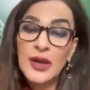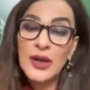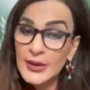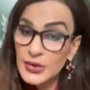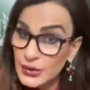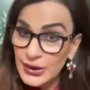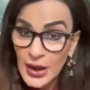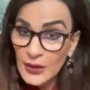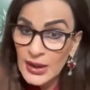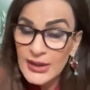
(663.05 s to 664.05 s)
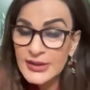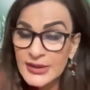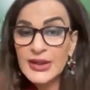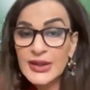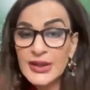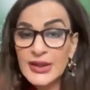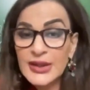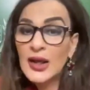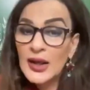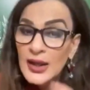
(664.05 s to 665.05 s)
I took it out last year. I said,
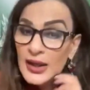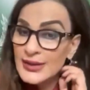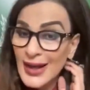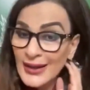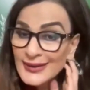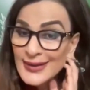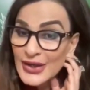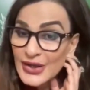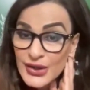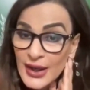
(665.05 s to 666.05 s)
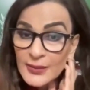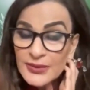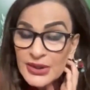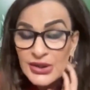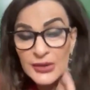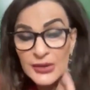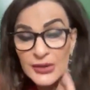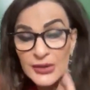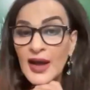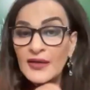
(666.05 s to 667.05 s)
it's like the National Adaptation Plan.